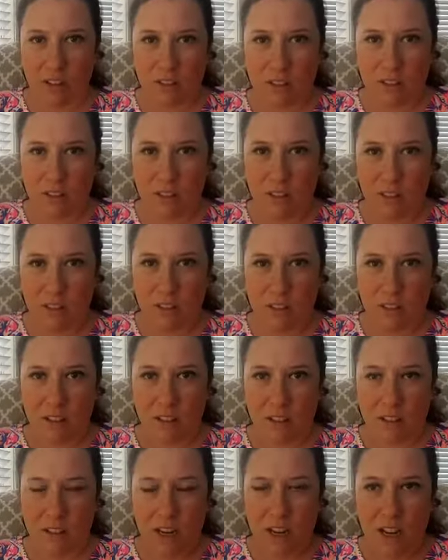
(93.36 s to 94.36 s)

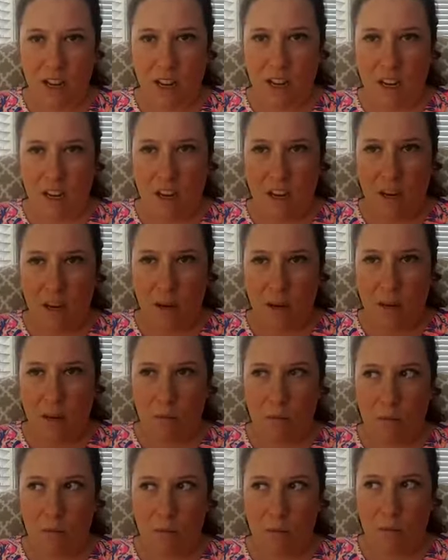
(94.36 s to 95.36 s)

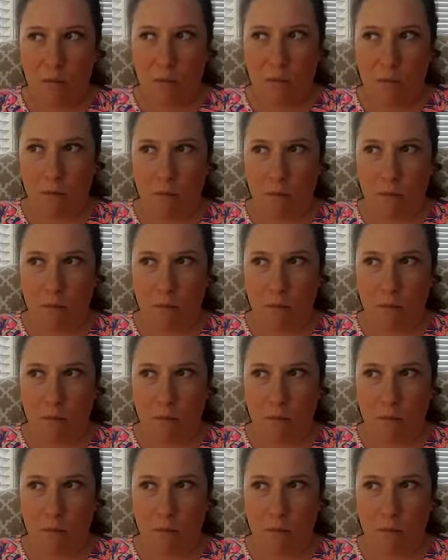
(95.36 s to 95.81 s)
(silence)